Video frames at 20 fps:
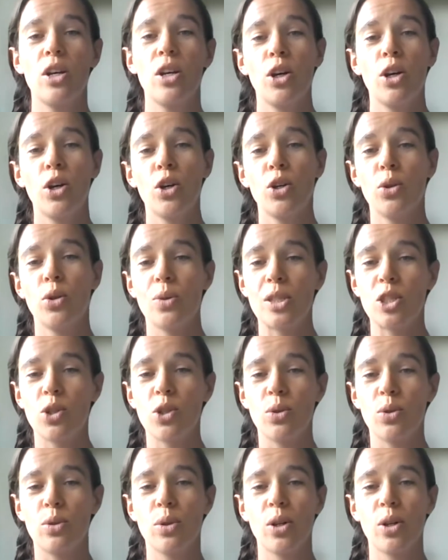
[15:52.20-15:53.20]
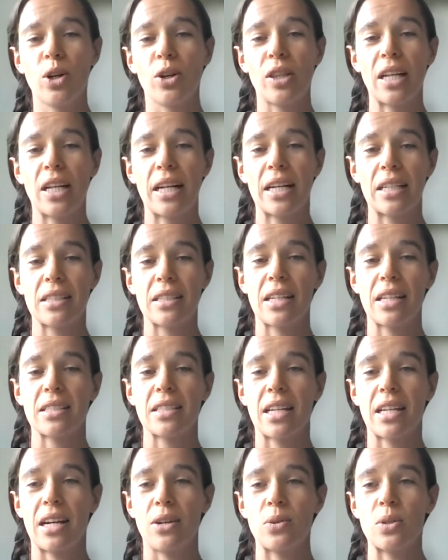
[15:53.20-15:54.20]
who is who on that, that
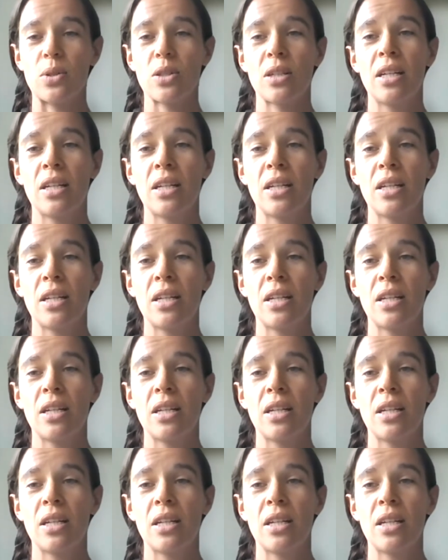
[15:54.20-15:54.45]
account.